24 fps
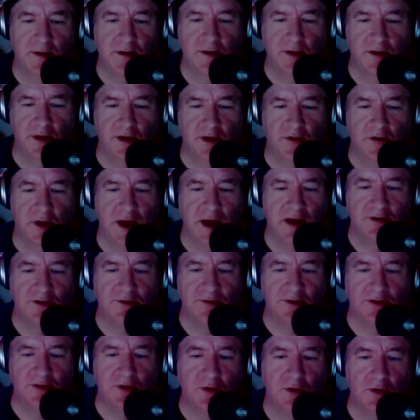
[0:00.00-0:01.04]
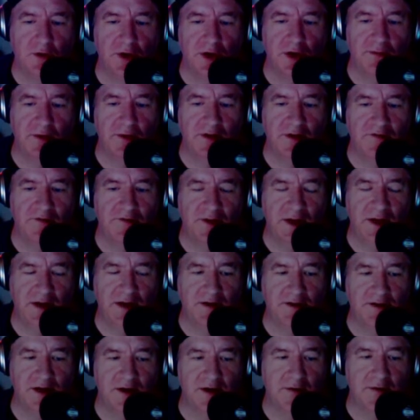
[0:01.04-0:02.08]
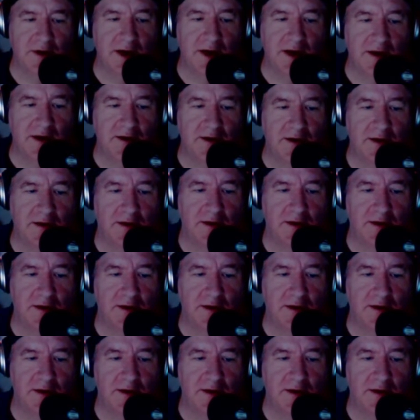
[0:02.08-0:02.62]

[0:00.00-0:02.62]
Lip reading: The grass was cold on my feet as I ran.